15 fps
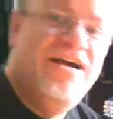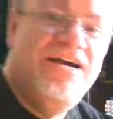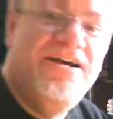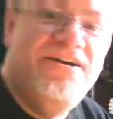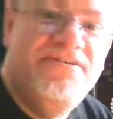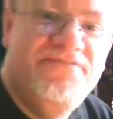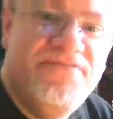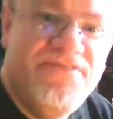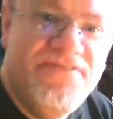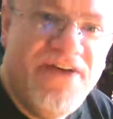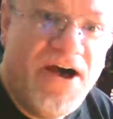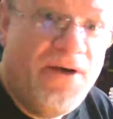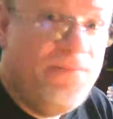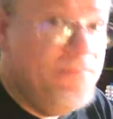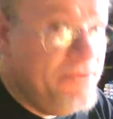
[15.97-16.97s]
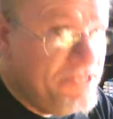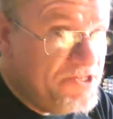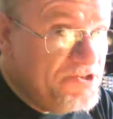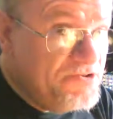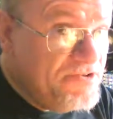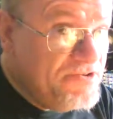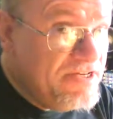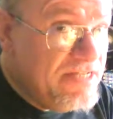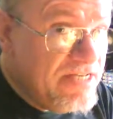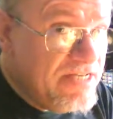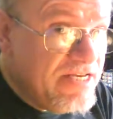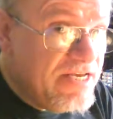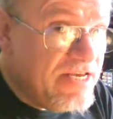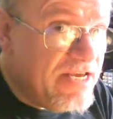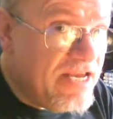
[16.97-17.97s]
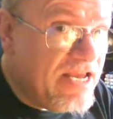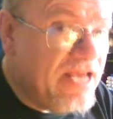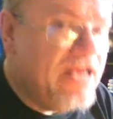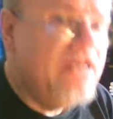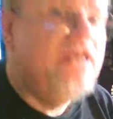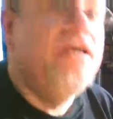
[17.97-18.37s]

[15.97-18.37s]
have a mystery tea.